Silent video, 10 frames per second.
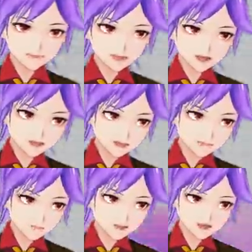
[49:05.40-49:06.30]
portion
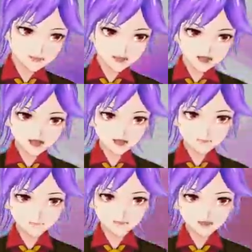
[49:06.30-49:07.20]
right now.
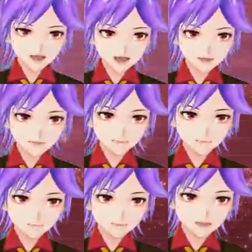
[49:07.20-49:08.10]
And
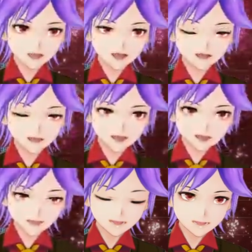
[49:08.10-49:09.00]
luckily I had
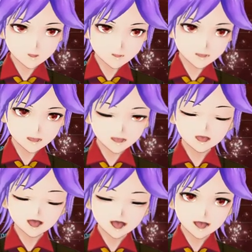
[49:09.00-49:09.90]
two full
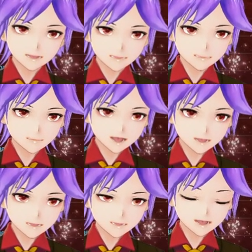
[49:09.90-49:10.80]
bars
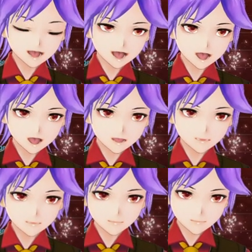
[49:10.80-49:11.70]
of um,
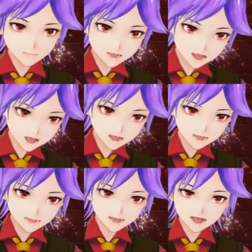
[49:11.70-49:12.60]
my
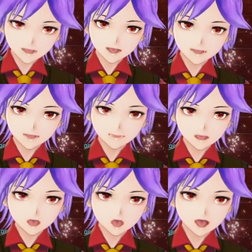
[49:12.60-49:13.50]
meter ready. So
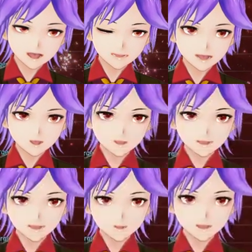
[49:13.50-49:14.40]
I decided to
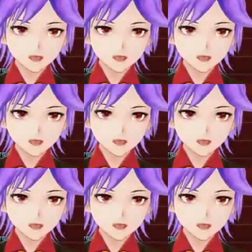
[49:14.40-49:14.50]
use both